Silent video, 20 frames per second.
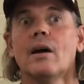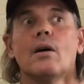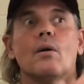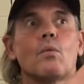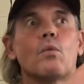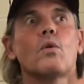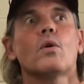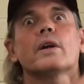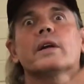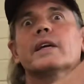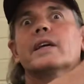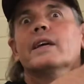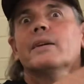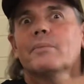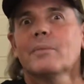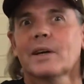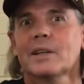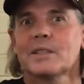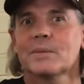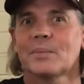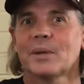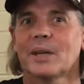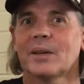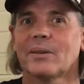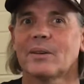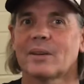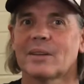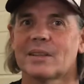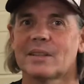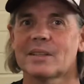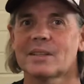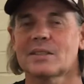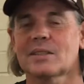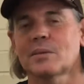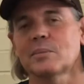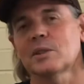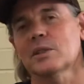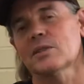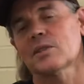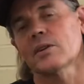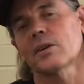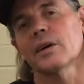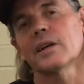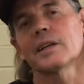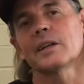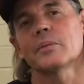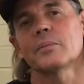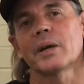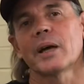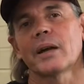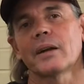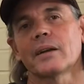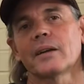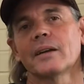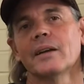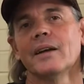want to get much better at this, I'm excited about it.